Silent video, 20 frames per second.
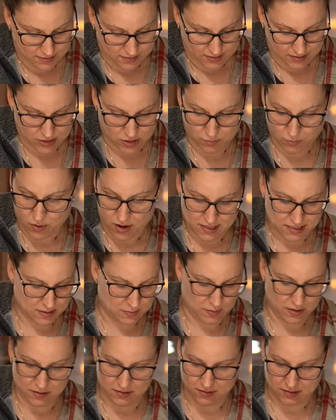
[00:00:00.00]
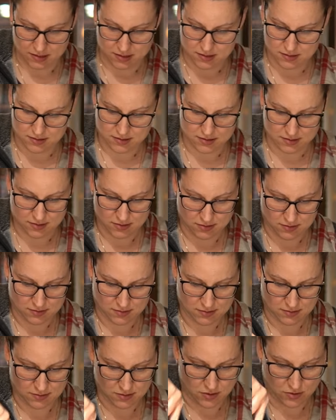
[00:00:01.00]
Express meals.
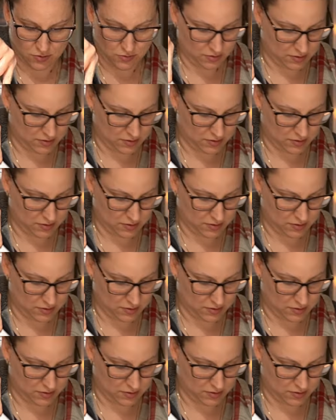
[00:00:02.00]
Who